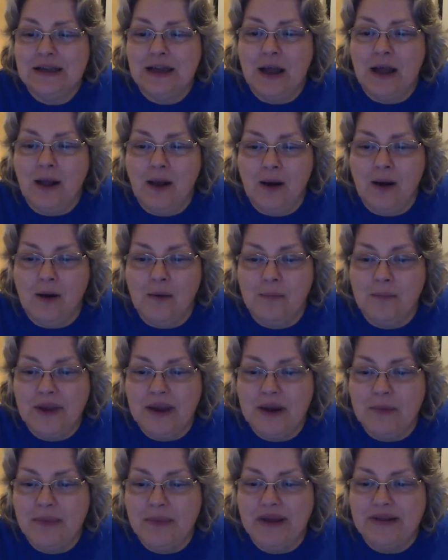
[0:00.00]

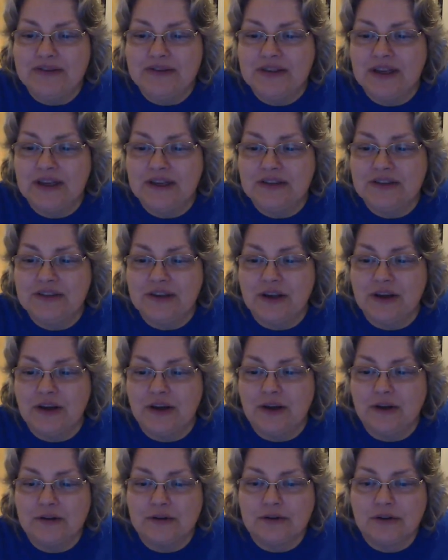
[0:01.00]
Mayor Beth says,
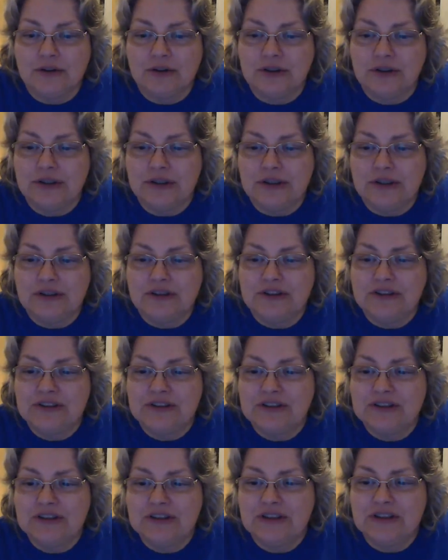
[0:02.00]
good,
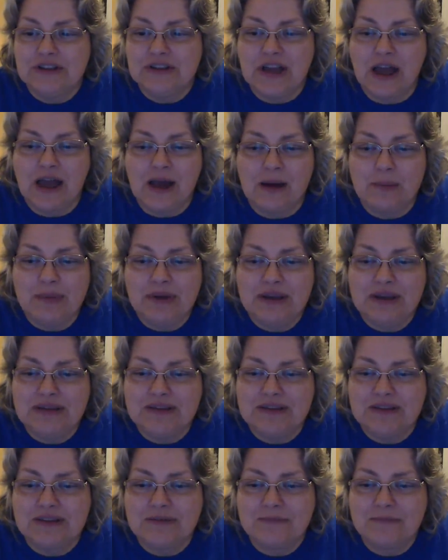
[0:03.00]
Cecilia,
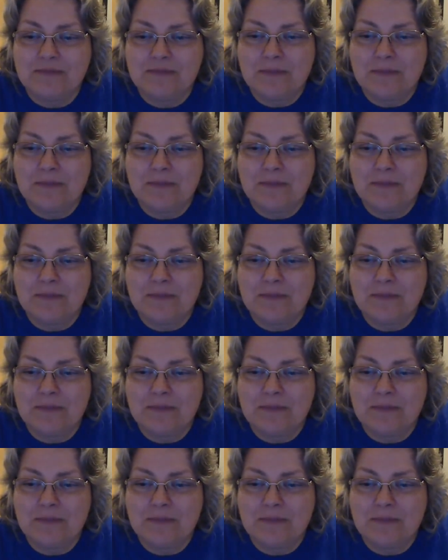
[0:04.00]
hobbies.